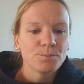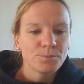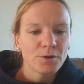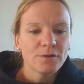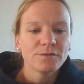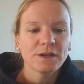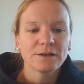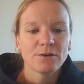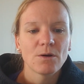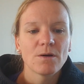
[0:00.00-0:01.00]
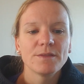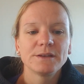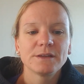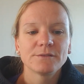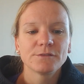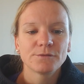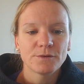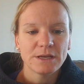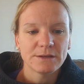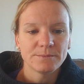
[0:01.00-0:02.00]
perfect law that gives
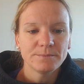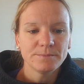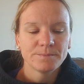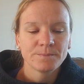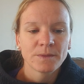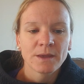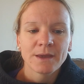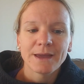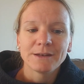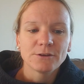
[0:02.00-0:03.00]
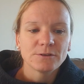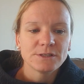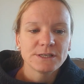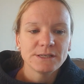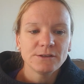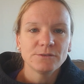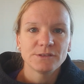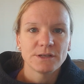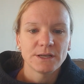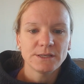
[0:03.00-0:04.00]
freedom and continues
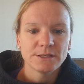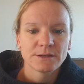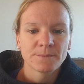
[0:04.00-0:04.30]
in it,